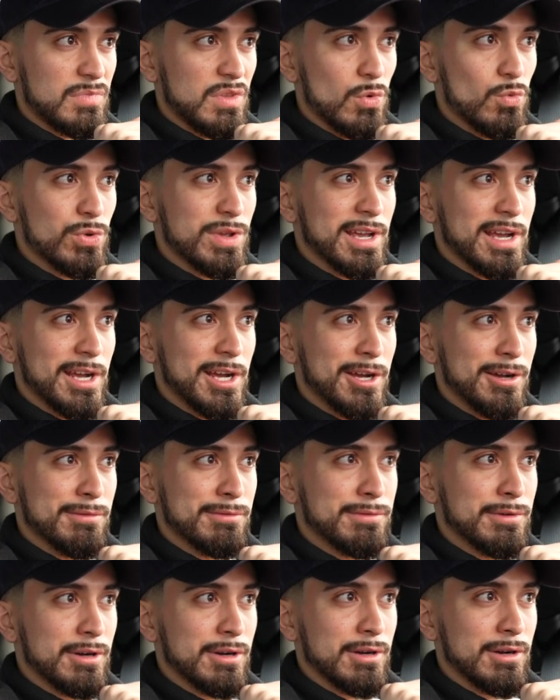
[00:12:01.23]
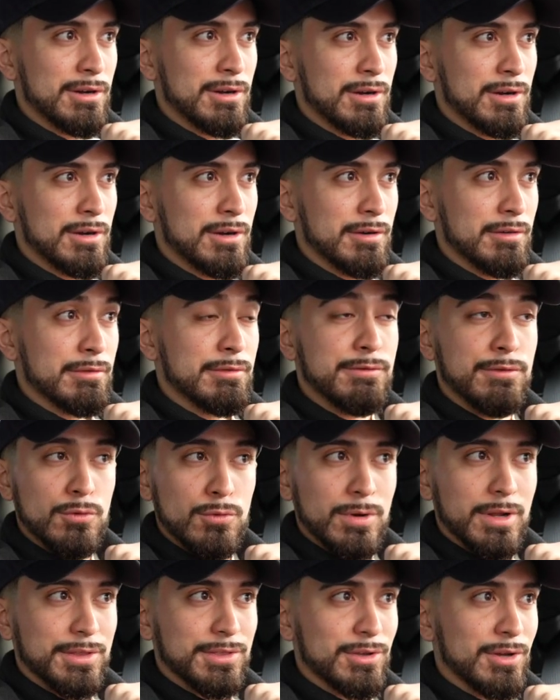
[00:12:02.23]
we have
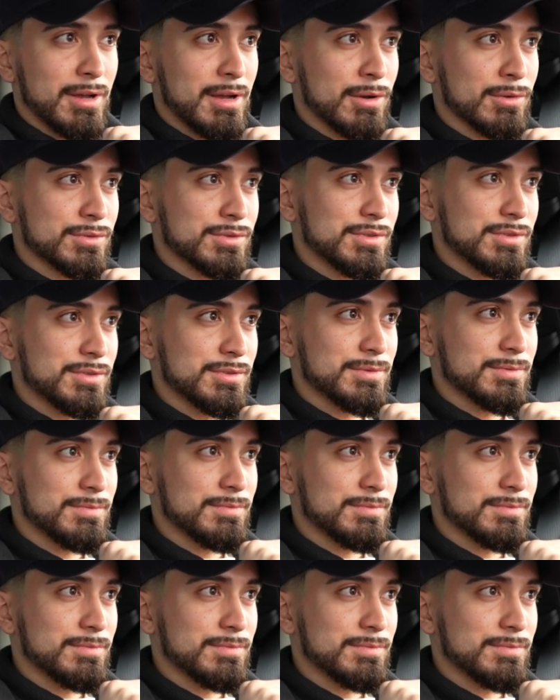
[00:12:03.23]
food at the house.